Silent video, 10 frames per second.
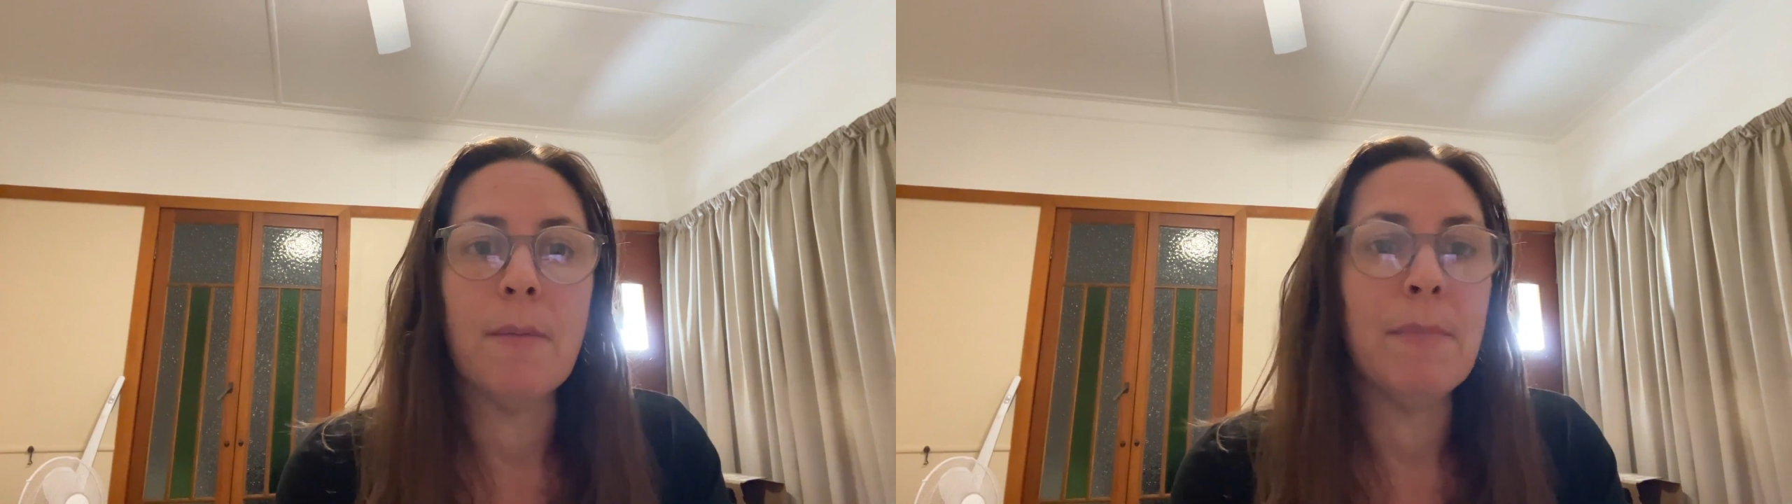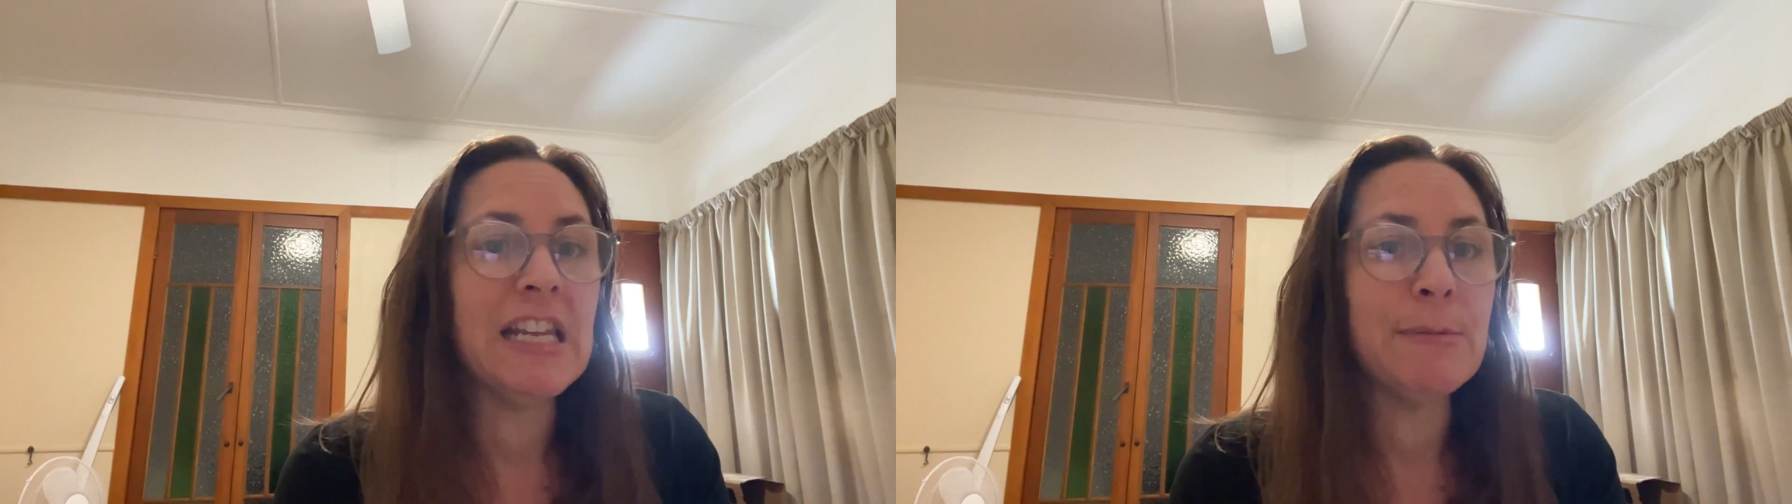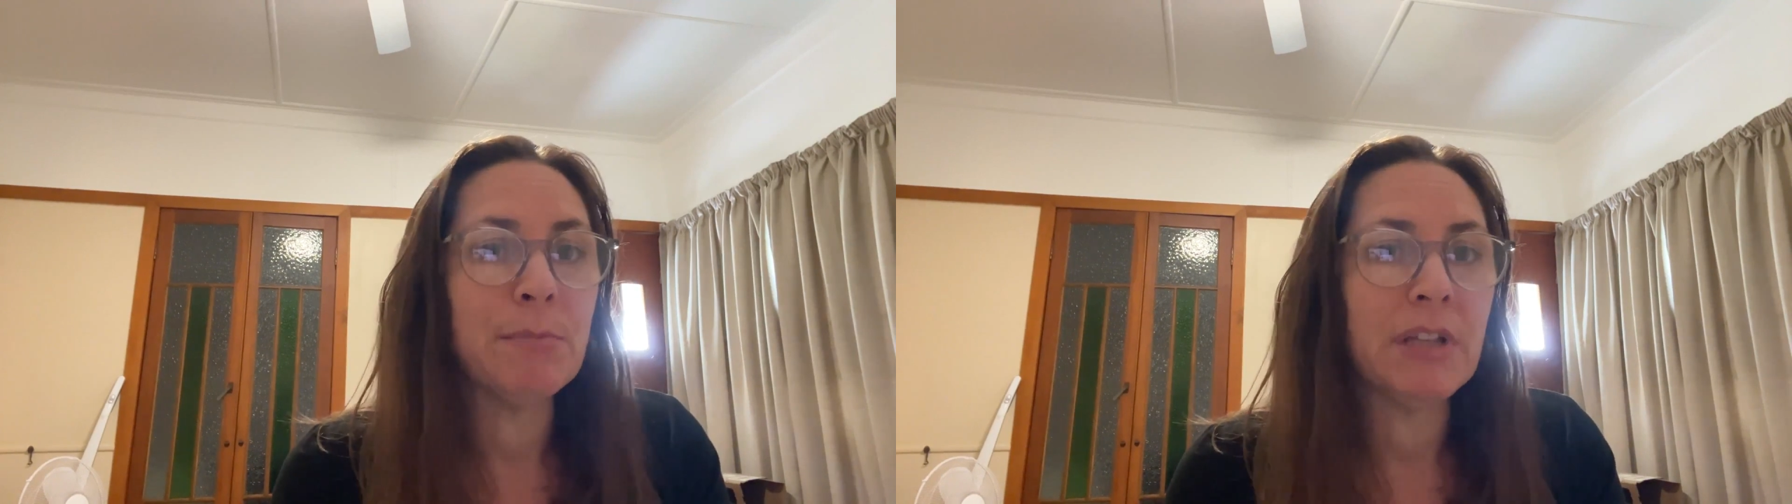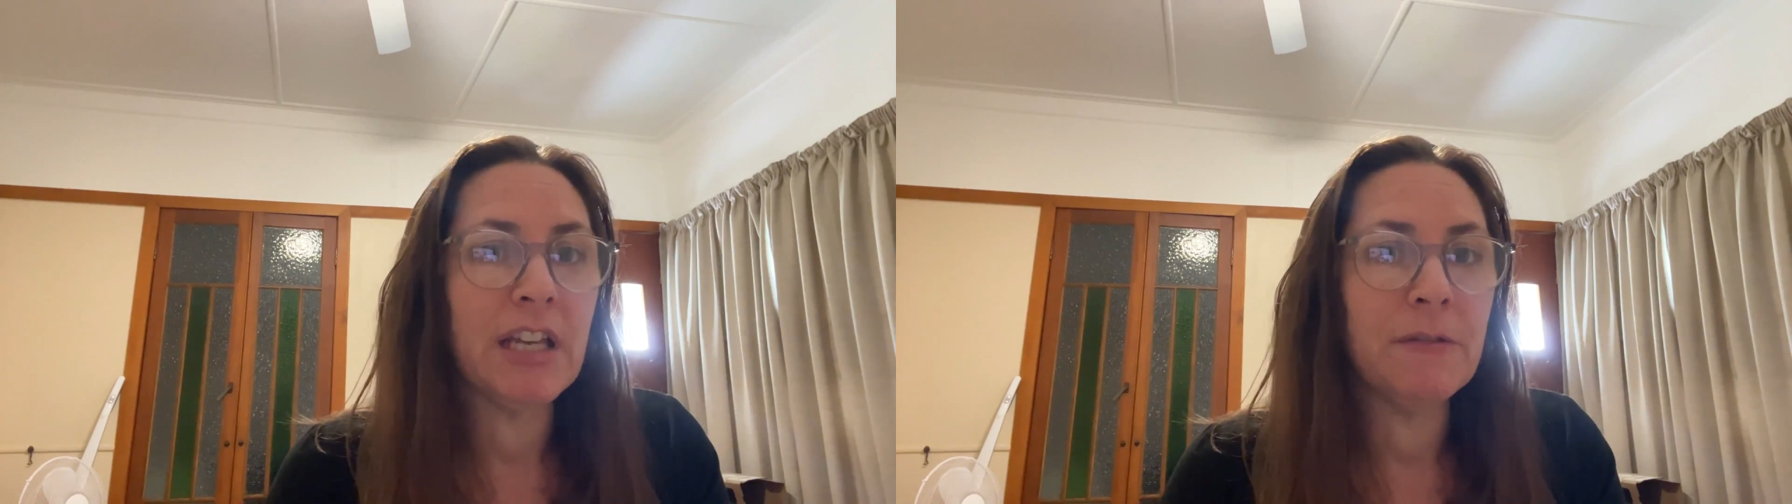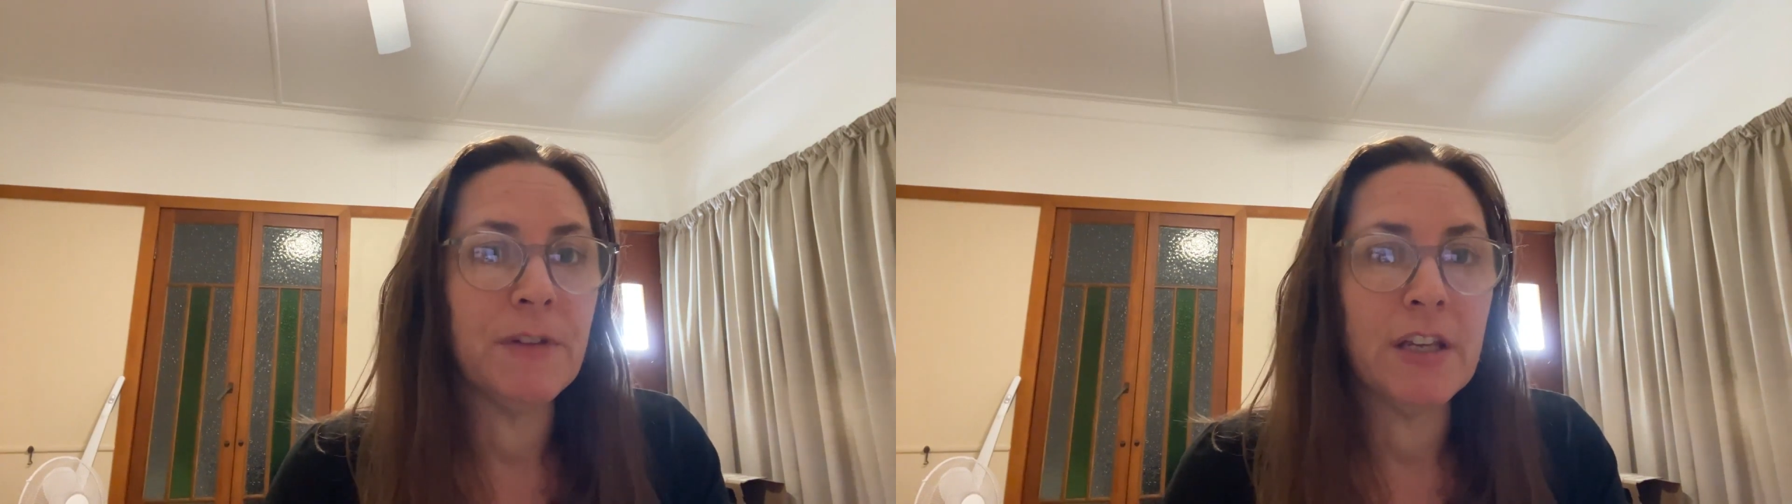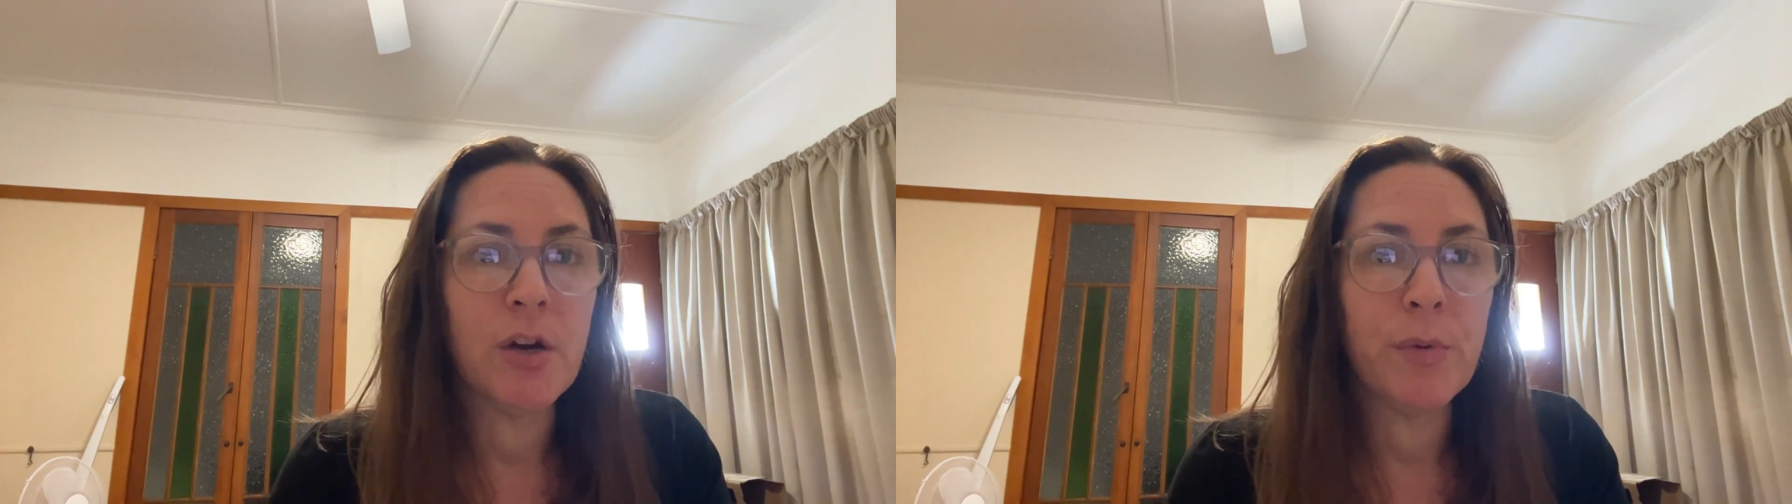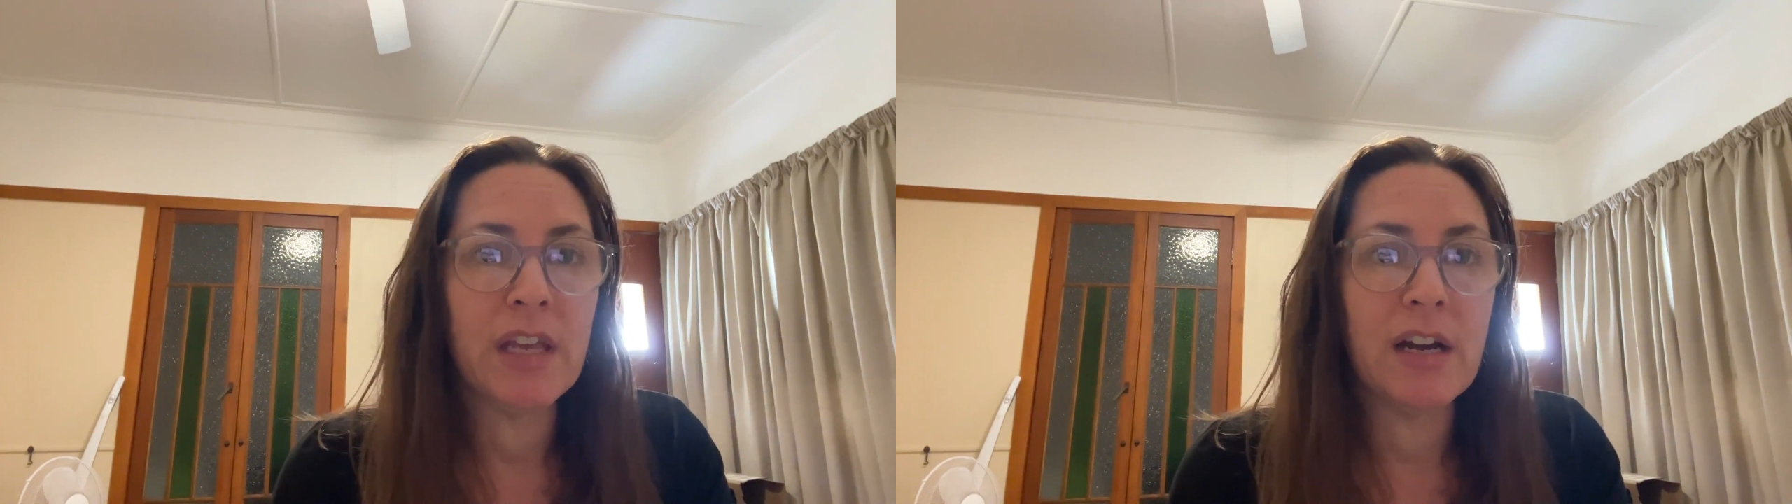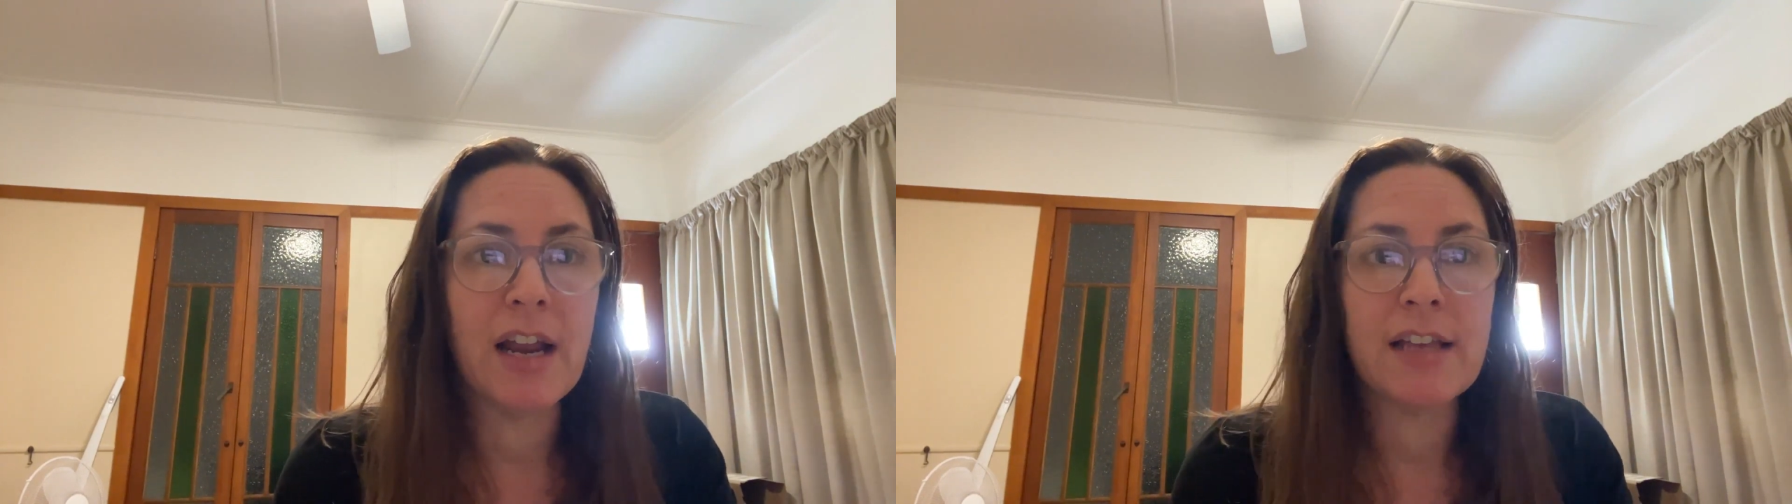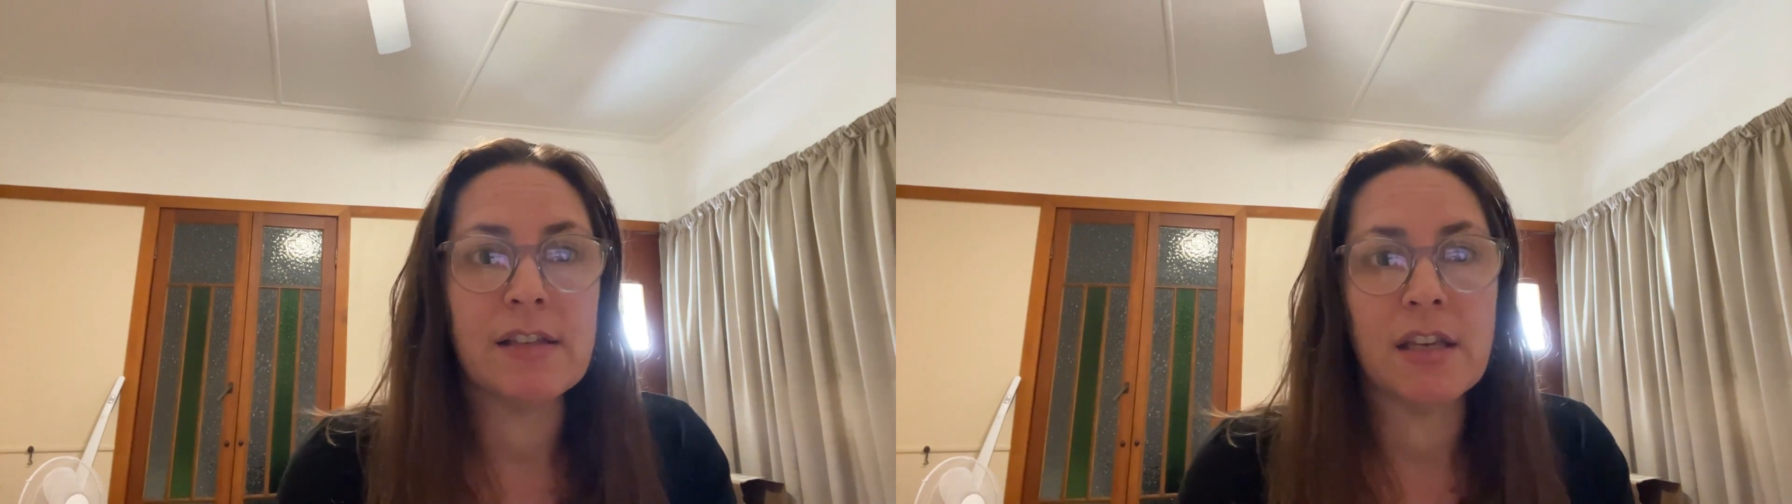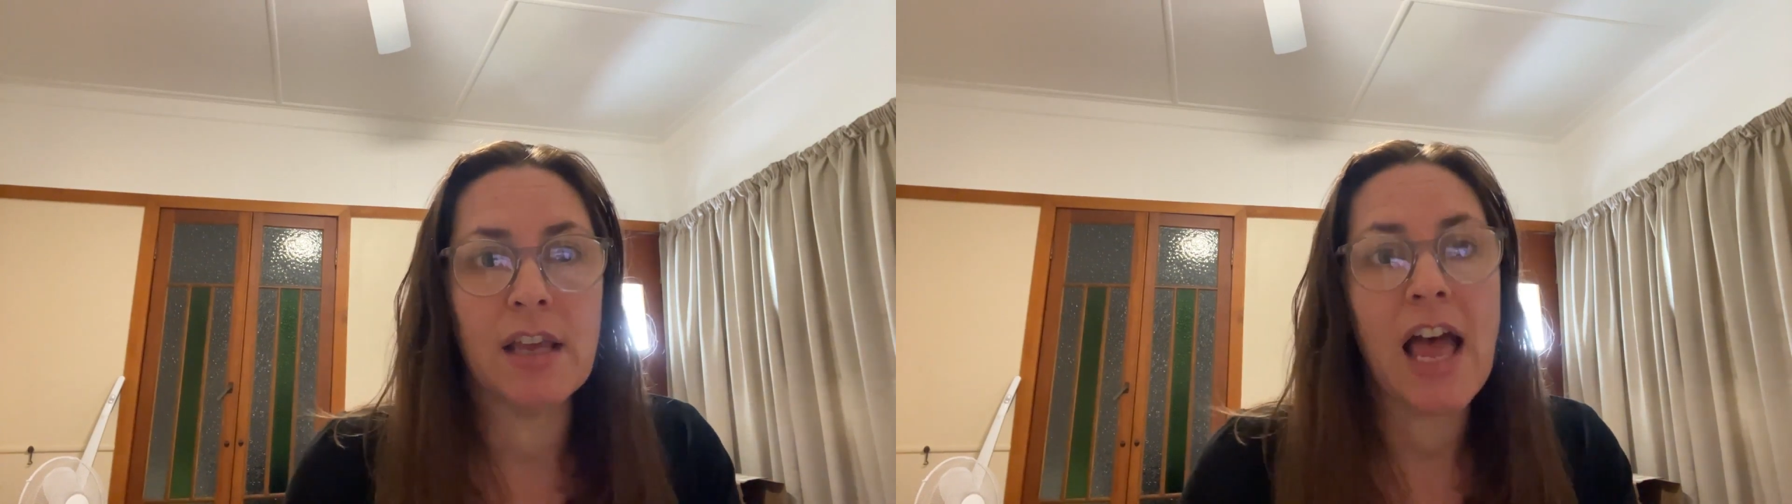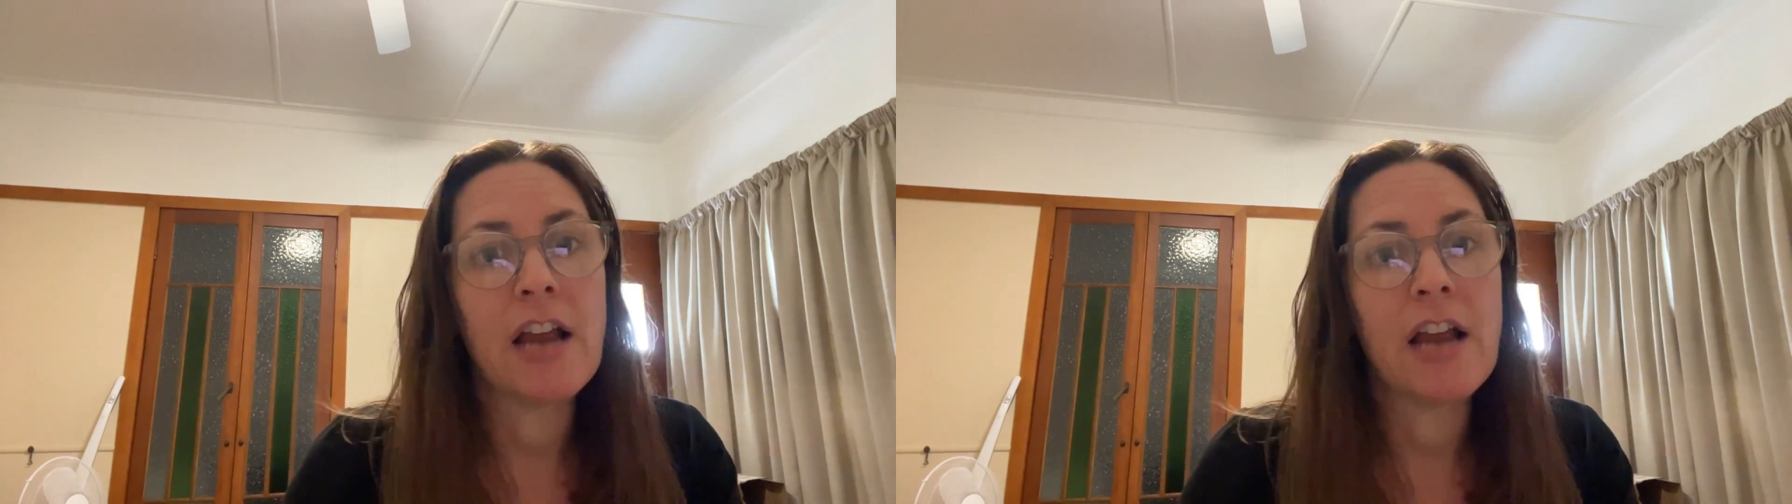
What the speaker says: management plan for EOE and an ASCIA